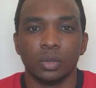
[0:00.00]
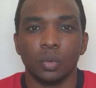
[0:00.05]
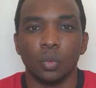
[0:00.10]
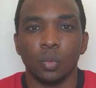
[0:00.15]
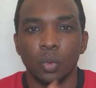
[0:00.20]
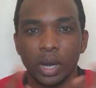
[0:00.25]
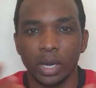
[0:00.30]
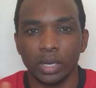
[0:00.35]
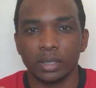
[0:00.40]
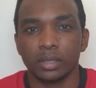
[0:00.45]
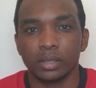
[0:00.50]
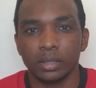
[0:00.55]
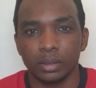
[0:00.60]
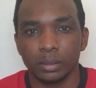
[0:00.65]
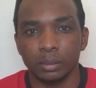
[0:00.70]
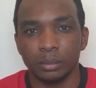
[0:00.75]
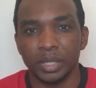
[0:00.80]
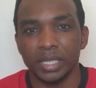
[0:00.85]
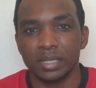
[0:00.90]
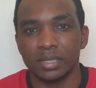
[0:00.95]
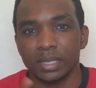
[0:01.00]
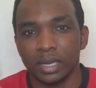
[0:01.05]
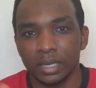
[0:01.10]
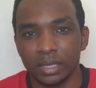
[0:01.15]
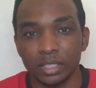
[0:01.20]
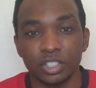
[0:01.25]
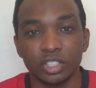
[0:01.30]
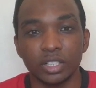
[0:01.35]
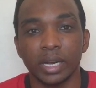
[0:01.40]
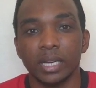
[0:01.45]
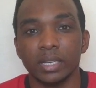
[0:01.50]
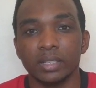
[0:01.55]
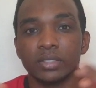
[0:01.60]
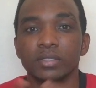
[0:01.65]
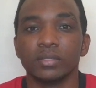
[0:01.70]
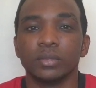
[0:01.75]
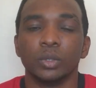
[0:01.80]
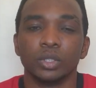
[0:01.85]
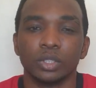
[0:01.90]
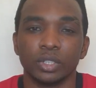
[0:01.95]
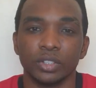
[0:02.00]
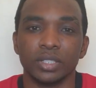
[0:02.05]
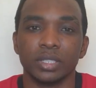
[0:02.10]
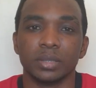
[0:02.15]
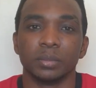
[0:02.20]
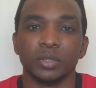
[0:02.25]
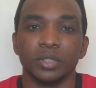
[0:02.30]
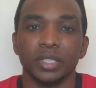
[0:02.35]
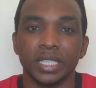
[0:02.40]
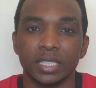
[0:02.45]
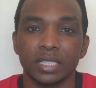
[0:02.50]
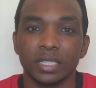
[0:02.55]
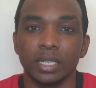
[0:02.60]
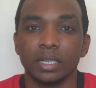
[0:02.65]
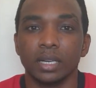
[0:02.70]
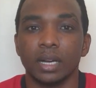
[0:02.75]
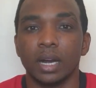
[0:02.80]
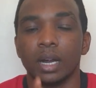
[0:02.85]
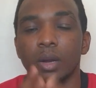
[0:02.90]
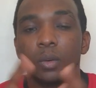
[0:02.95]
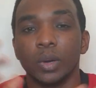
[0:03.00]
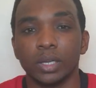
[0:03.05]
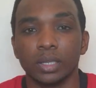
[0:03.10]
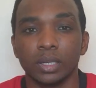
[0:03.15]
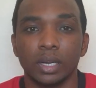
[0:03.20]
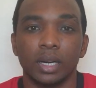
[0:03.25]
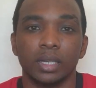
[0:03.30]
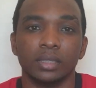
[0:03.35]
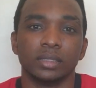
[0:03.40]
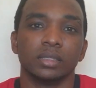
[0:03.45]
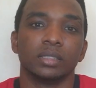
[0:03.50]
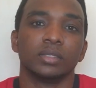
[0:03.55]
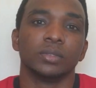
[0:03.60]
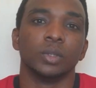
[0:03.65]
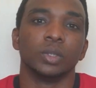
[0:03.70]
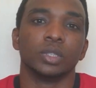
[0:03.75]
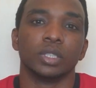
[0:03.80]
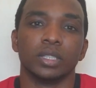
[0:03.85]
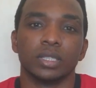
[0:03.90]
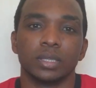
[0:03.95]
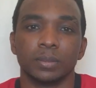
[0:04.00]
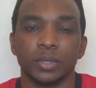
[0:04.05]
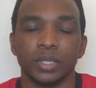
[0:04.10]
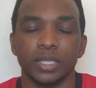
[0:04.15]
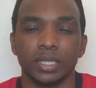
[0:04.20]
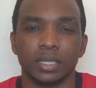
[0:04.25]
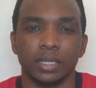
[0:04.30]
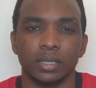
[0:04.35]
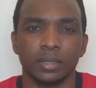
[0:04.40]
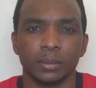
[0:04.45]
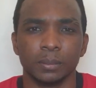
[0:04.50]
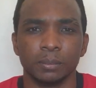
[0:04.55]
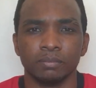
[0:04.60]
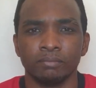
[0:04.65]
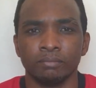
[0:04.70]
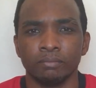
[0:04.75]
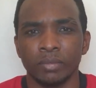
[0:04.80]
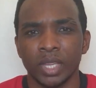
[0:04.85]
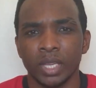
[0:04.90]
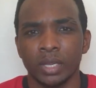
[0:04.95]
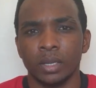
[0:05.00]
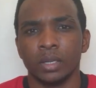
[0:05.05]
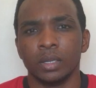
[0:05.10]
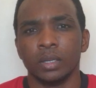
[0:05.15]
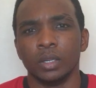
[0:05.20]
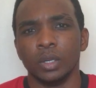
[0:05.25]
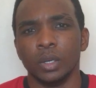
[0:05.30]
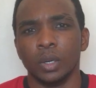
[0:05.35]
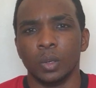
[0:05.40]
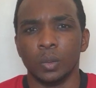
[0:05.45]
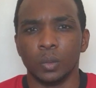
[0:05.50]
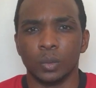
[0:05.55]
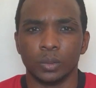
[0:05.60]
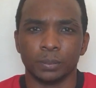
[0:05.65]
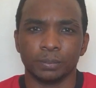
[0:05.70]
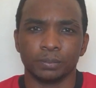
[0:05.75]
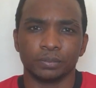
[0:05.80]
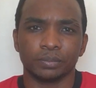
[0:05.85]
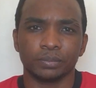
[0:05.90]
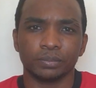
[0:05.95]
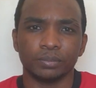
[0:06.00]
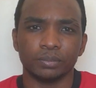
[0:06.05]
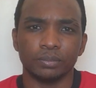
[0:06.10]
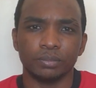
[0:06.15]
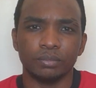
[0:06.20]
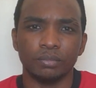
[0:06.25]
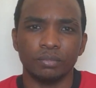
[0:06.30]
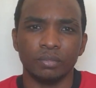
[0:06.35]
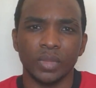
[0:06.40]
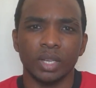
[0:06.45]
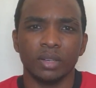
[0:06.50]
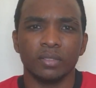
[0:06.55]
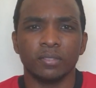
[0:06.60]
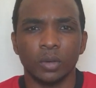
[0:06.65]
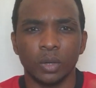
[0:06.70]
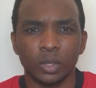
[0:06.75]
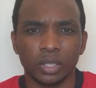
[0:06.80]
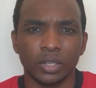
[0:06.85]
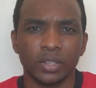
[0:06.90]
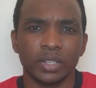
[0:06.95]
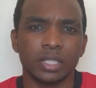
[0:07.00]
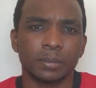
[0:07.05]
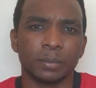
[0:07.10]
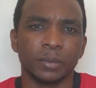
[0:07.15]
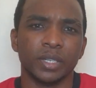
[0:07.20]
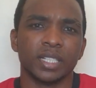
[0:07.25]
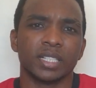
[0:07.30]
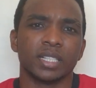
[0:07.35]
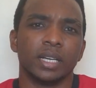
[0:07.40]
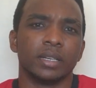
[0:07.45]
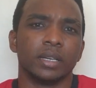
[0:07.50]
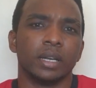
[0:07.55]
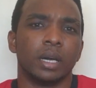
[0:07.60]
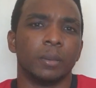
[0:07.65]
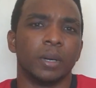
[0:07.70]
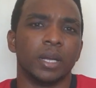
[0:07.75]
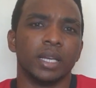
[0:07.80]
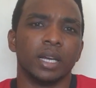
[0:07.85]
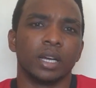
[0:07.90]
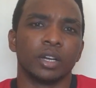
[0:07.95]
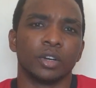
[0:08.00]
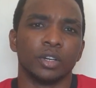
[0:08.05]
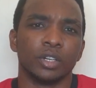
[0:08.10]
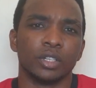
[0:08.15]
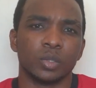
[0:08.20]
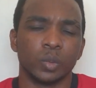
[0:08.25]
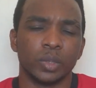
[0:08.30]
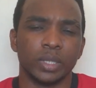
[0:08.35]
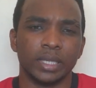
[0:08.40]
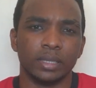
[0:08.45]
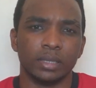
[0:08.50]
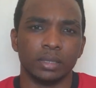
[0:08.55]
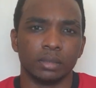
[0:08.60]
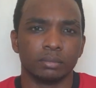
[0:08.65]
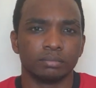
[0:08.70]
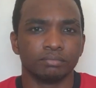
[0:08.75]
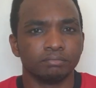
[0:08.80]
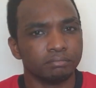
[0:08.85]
what basically drives photorespiration, or what causes photorespiration. Now, photorespiration normally occurs within